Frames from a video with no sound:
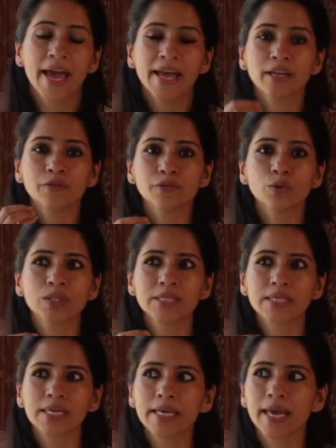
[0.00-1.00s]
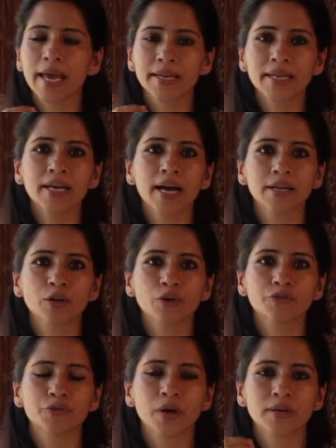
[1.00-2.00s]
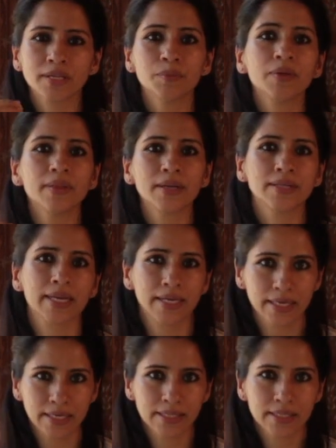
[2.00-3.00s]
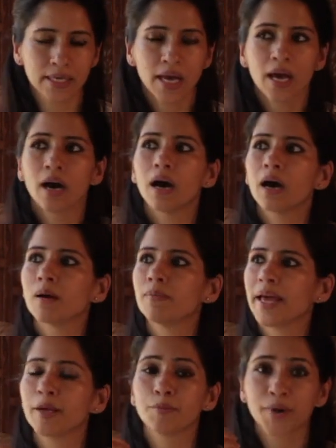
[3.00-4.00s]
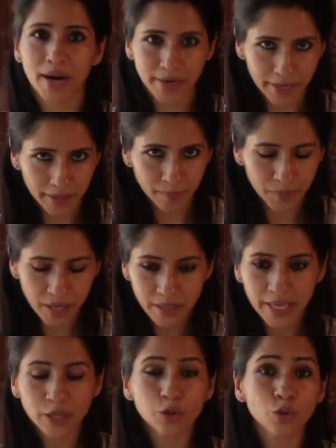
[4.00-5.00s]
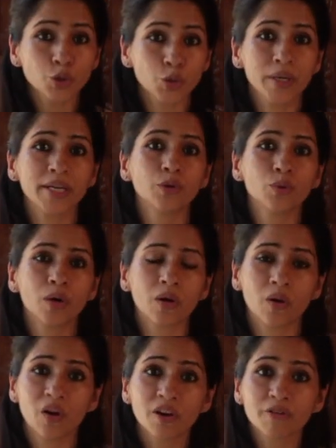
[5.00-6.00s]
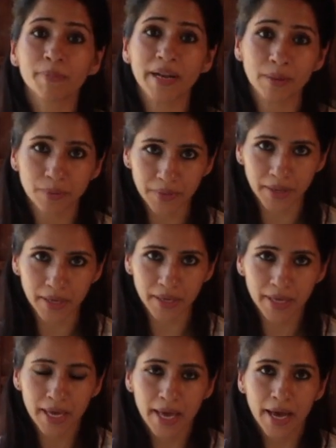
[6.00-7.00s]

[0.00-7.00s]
And if you see any kind of deep breathing techniques like pranayam, they usually do a lot of belly breathing,